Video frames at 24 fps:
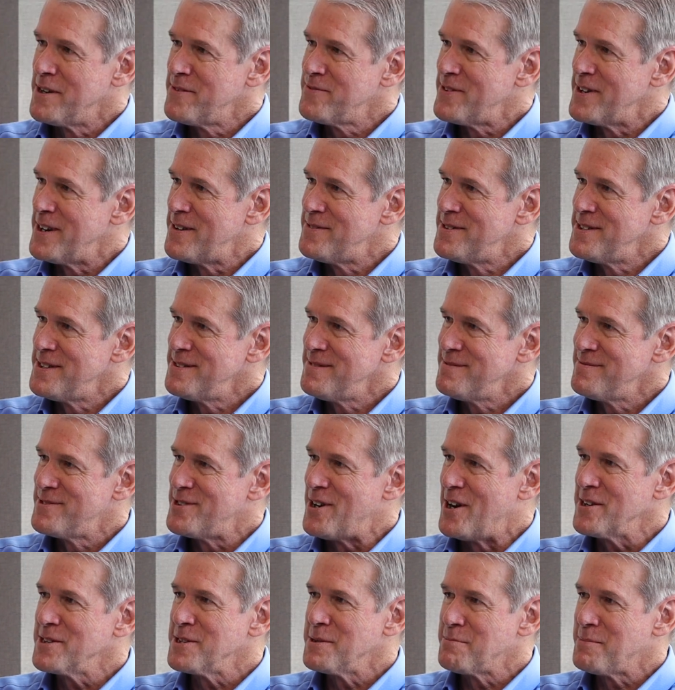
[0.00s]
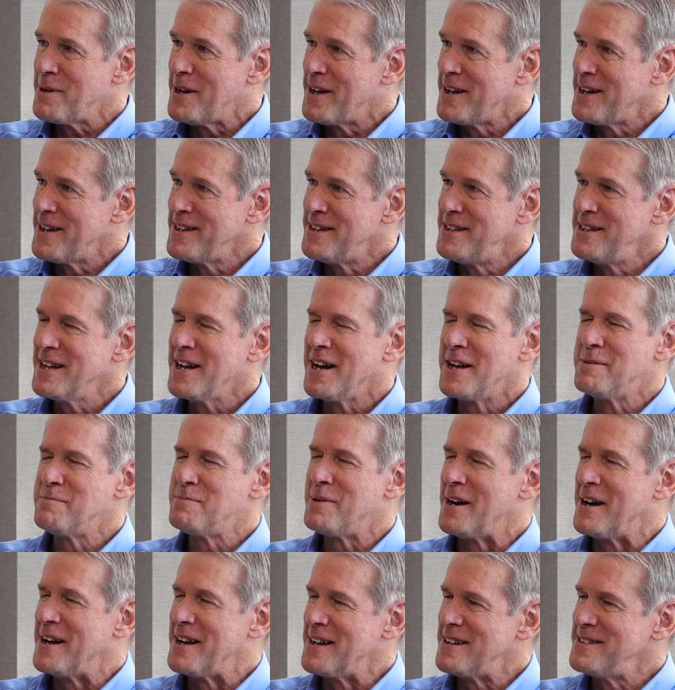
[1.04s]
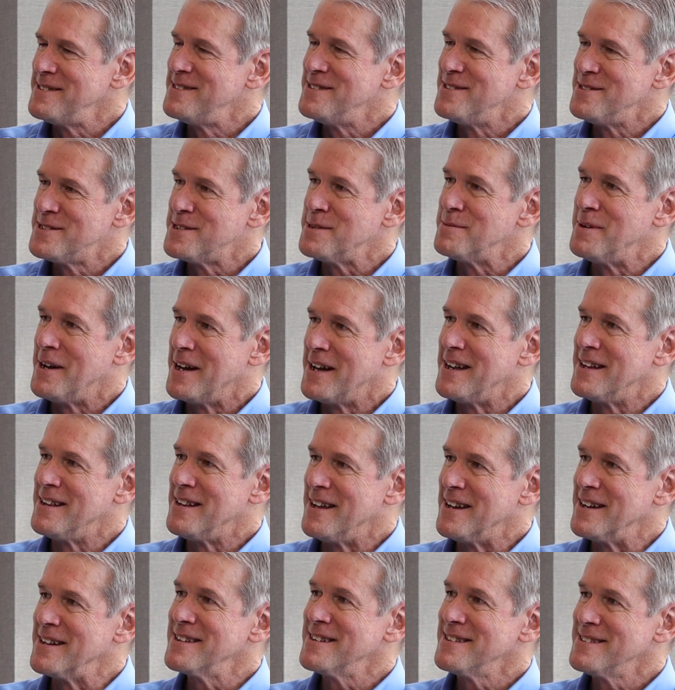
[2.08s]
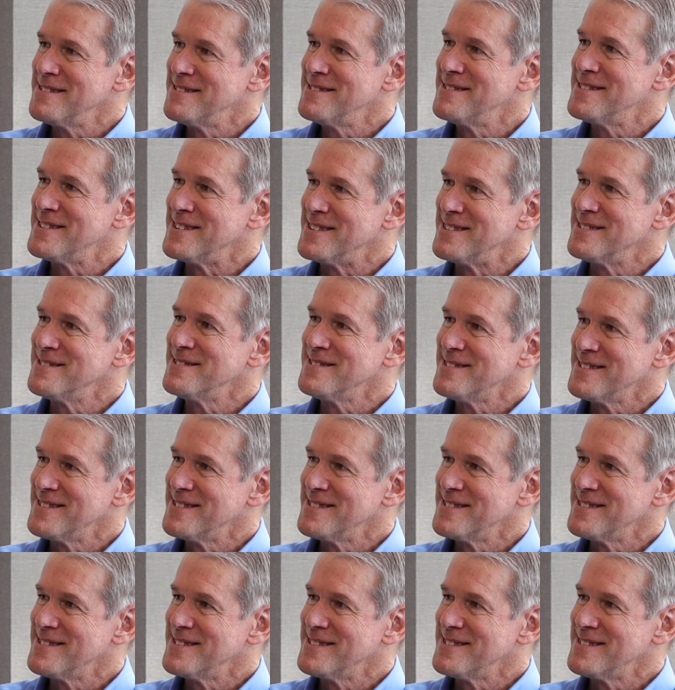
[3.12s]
of my favorite. Chocolate pie, any kind of pie, I like. So.